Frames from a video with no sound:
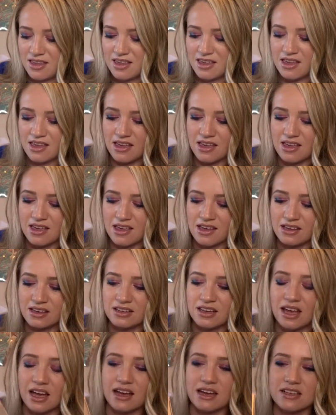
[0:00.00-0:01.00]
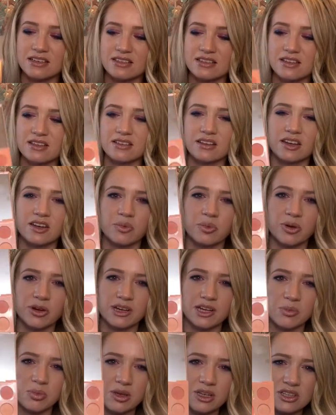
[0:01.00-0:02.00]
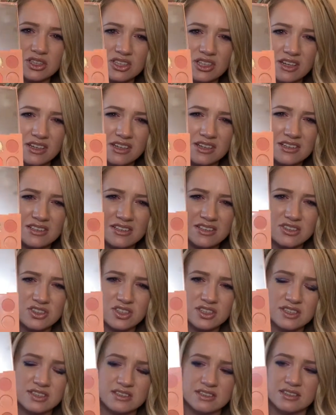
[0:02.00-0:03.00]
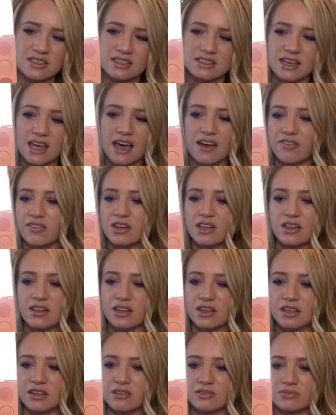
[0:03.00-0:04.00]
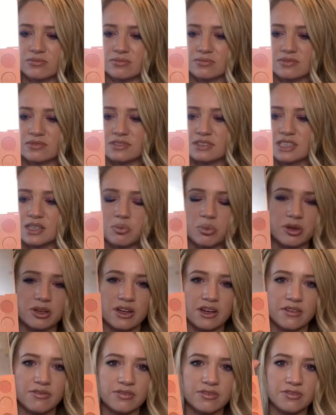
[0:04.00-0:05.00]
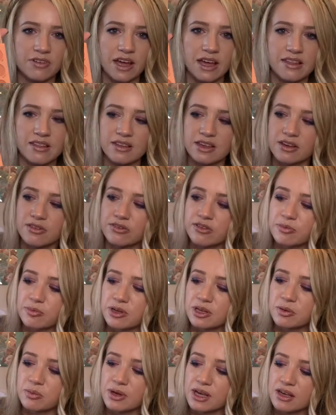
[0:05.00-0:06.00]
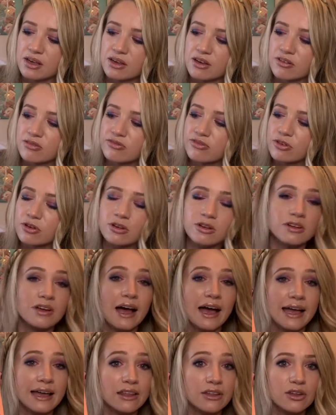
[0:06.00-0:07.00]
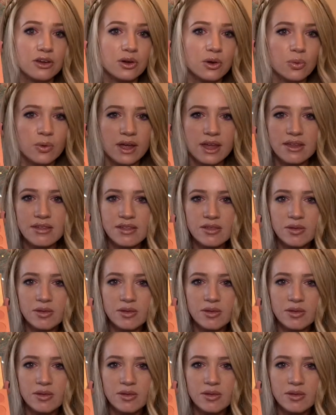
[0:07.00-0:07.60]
And it has a lot of pretty peach colors. It just doesn't have anything deep enough, I think, for me to make a full eye look with.